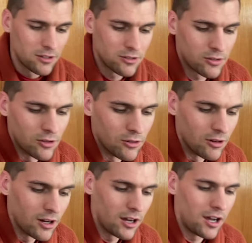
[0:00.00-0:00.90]

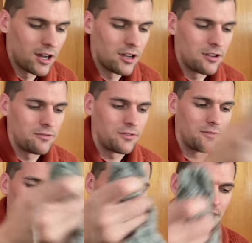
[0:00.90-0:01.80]
So I've
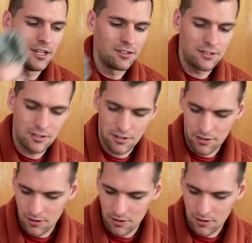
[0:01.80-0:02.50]
finished